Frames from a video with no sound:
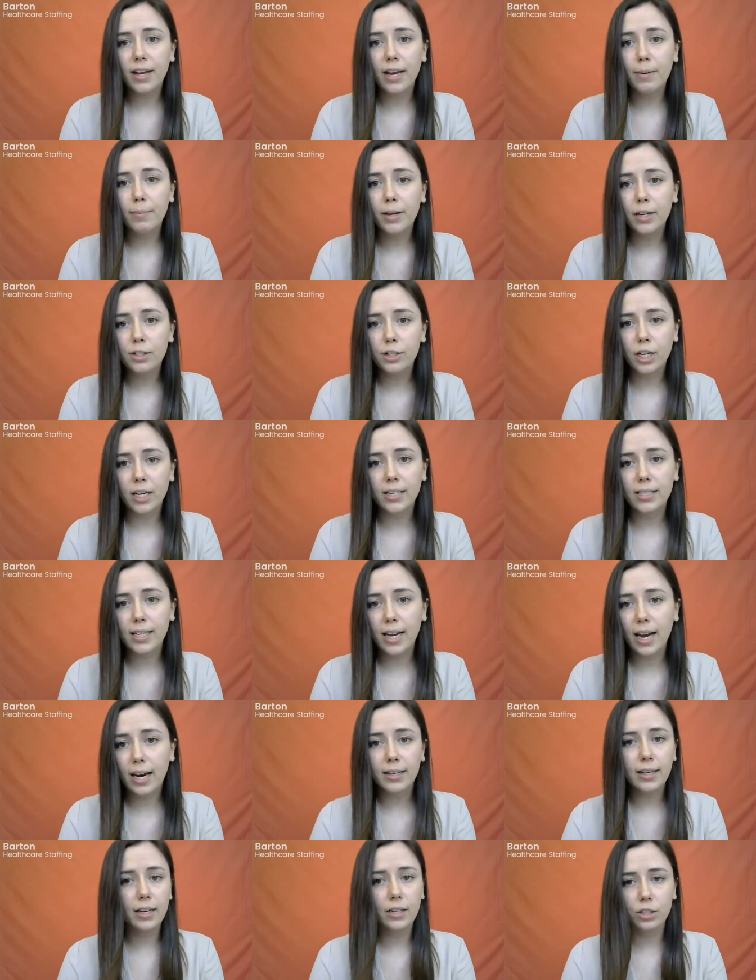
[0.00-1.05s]
imaging
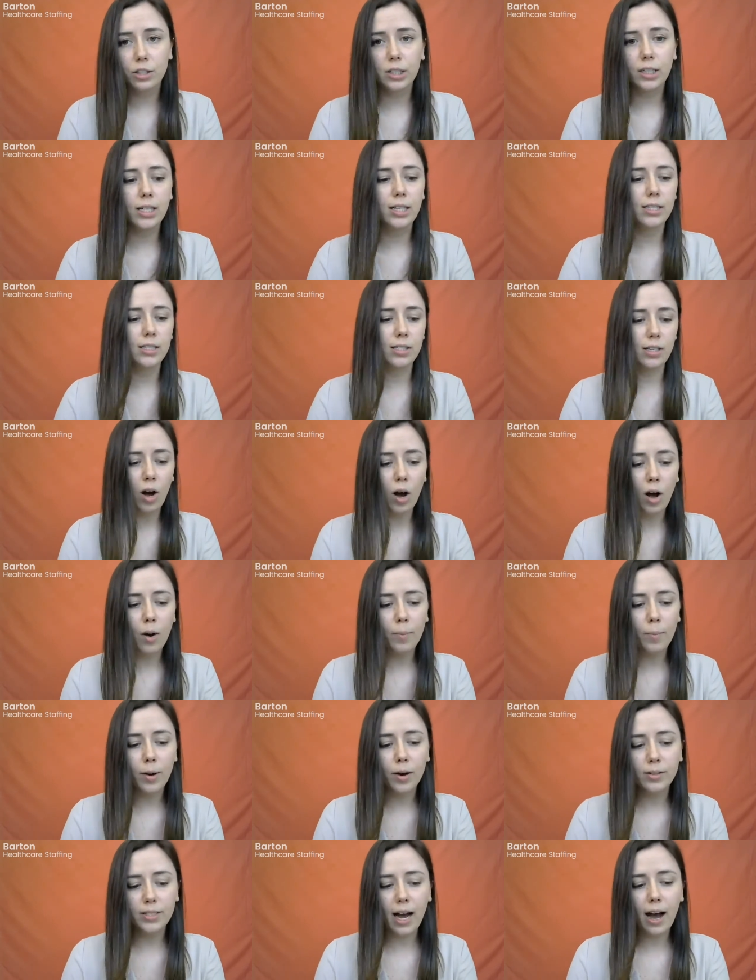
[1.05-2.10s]
technicians, all
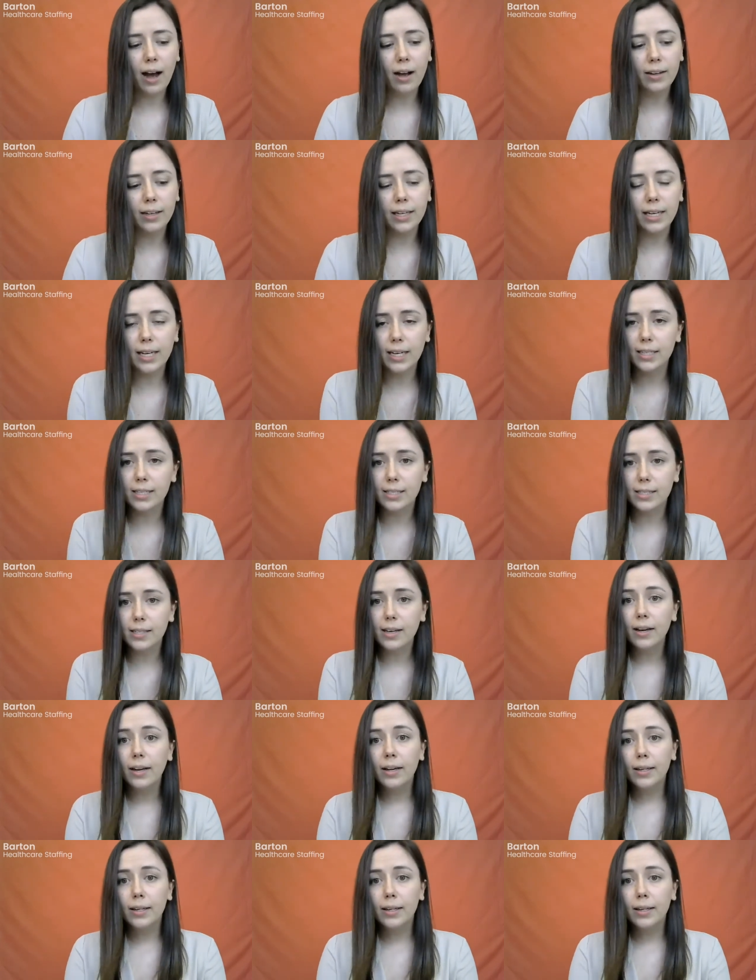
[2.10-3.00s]
modalities,